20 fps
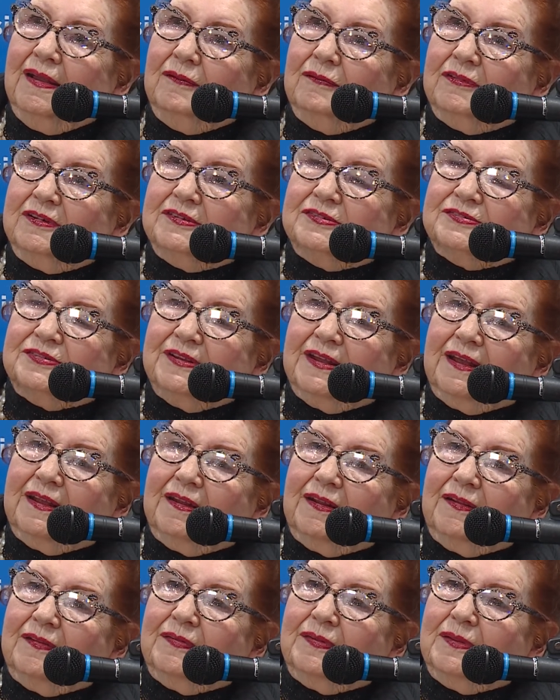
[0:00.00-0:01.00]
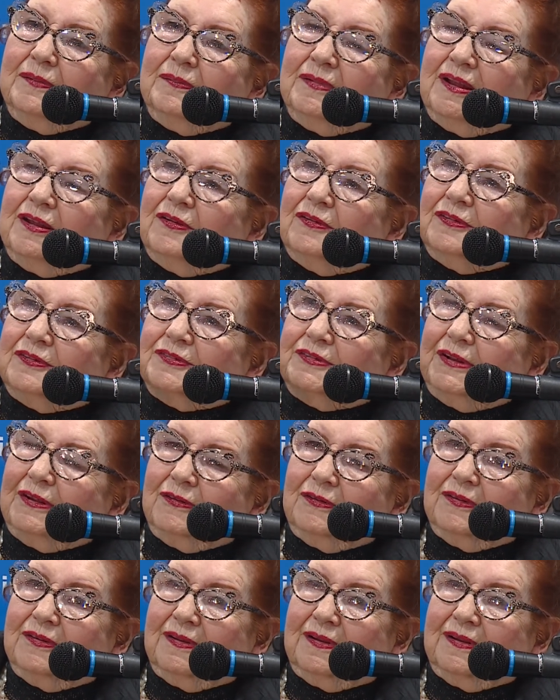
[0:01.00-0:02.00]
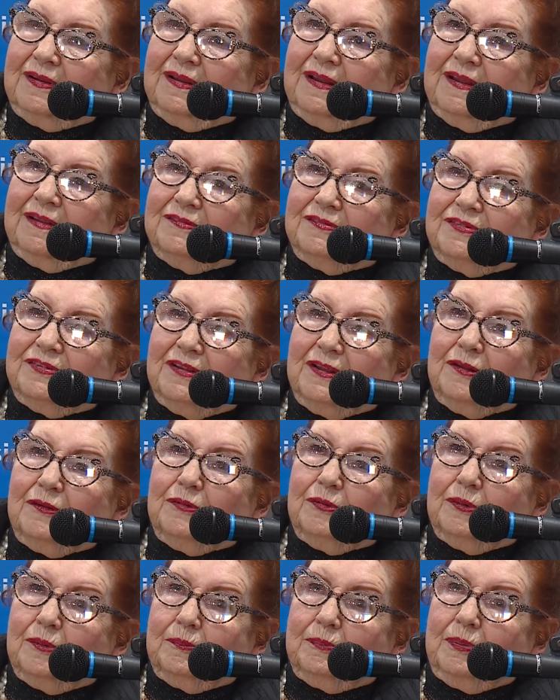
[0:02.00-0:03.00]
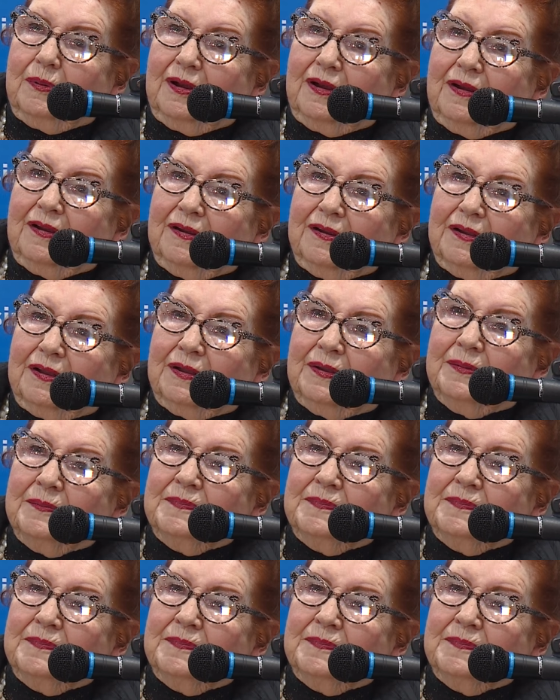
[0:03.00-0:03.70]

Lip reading: we sat on them and looked out at Central Park.